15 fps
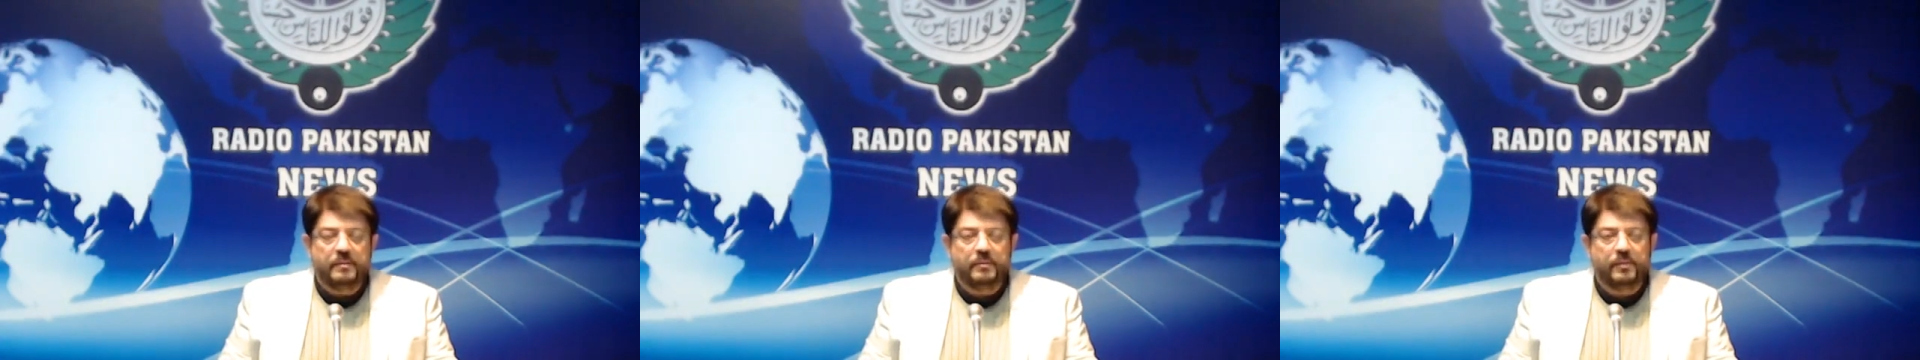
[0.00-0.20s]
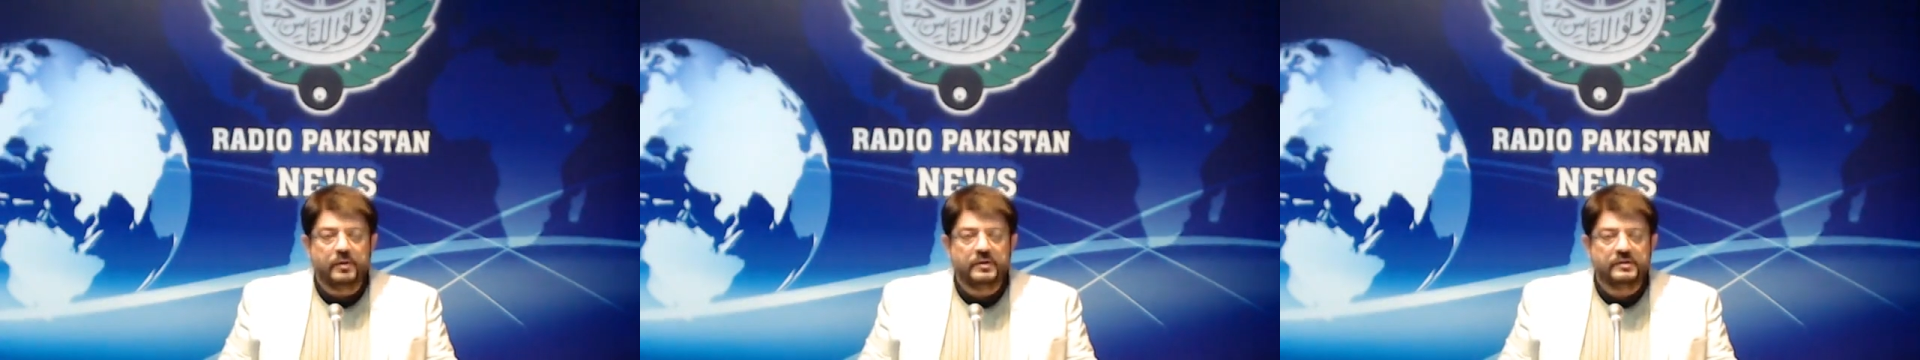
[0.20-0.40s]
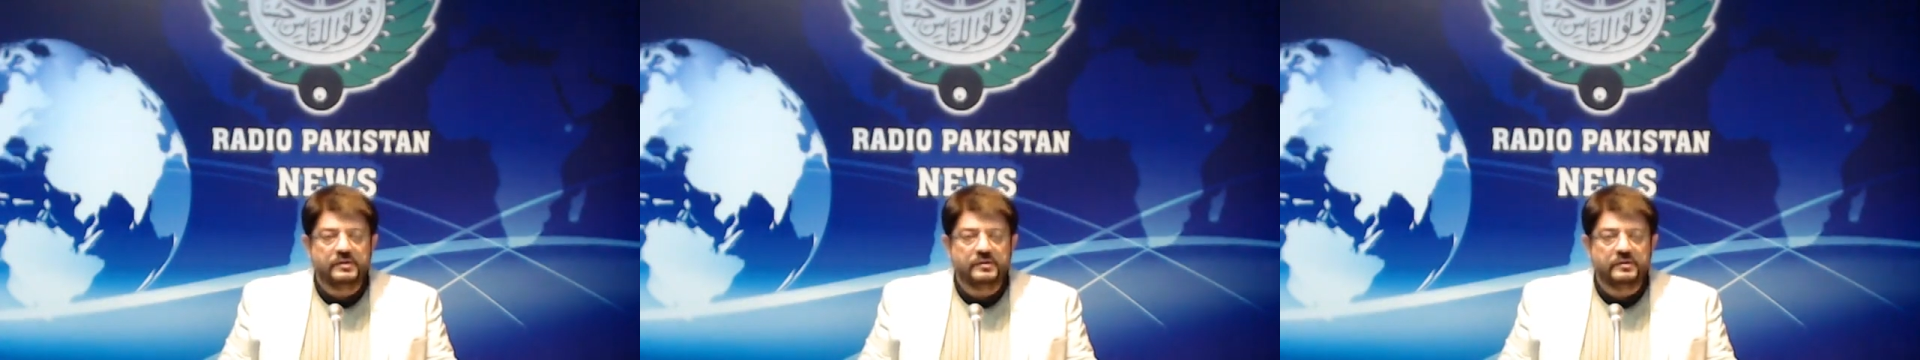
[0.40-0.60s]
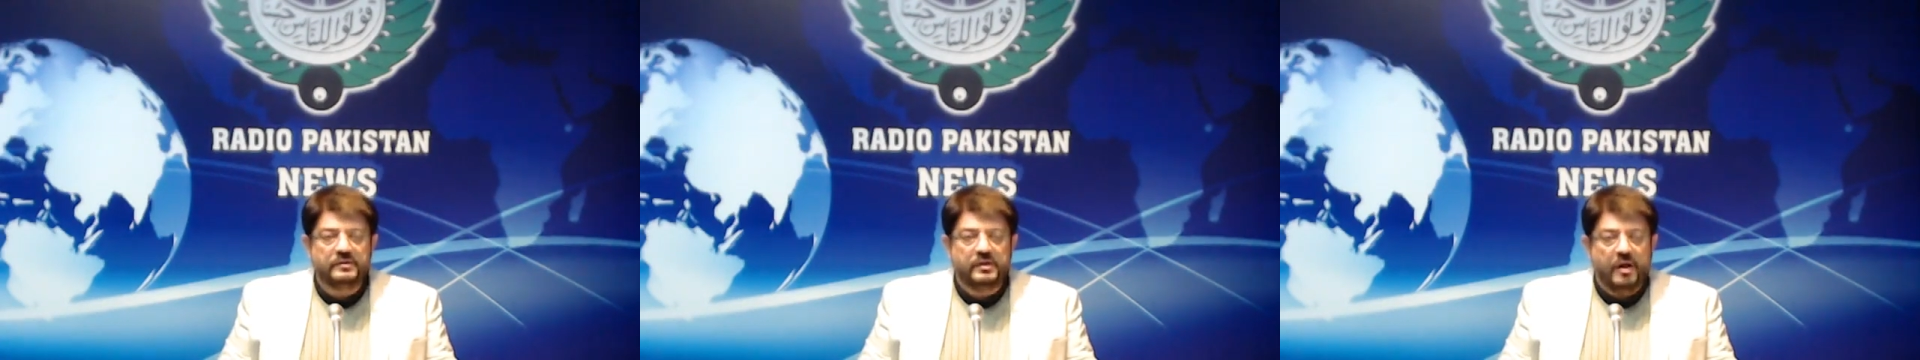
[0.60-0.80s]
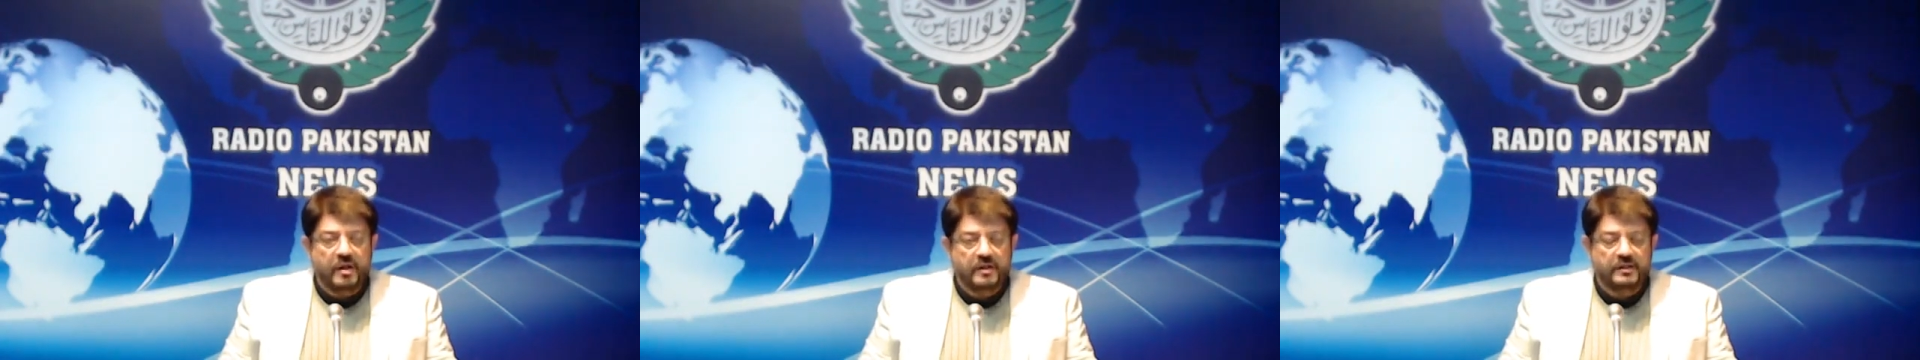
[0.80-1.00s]

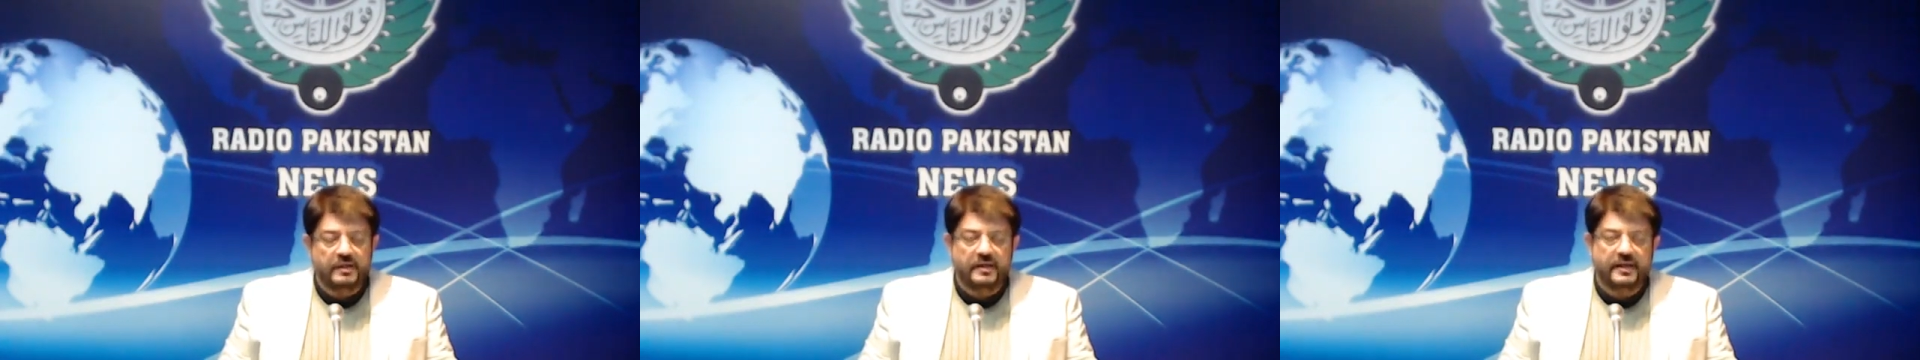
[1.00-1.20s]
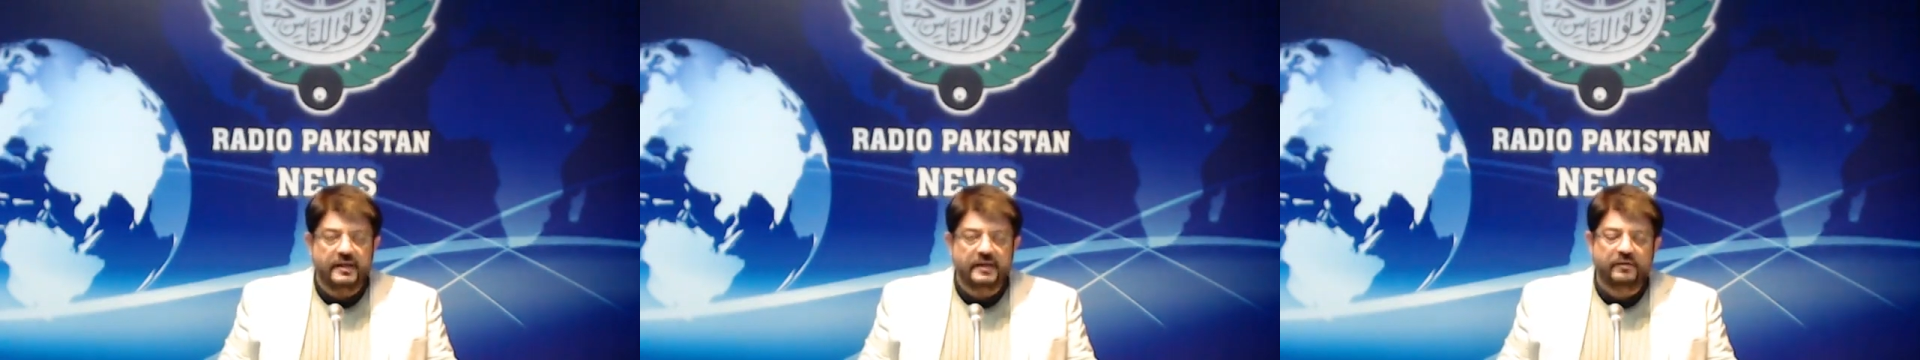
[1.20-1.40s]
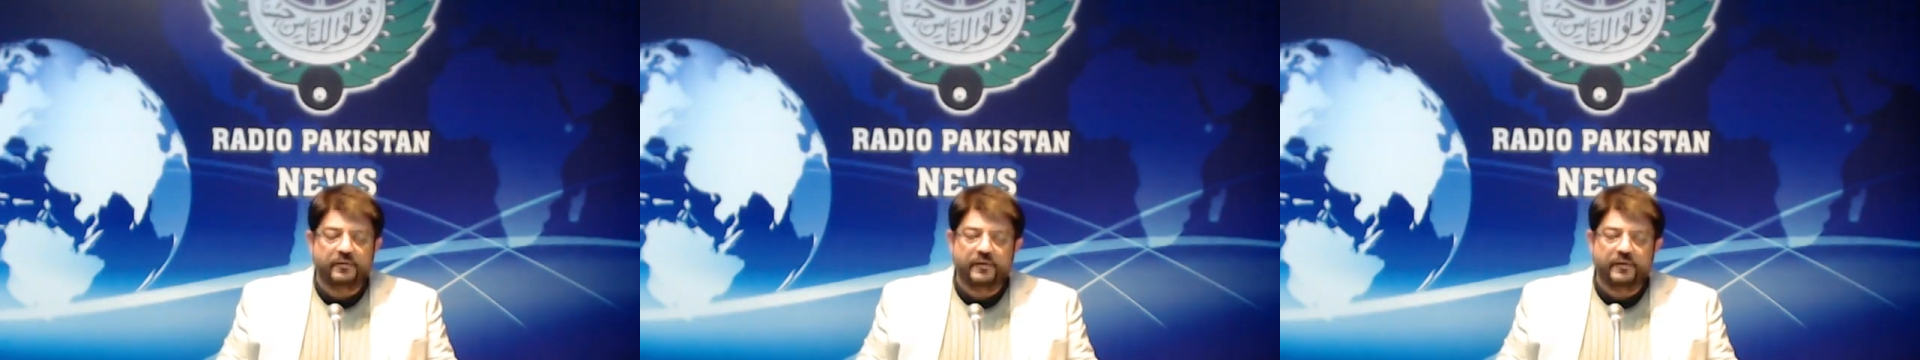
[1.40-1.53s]
bulletins on the link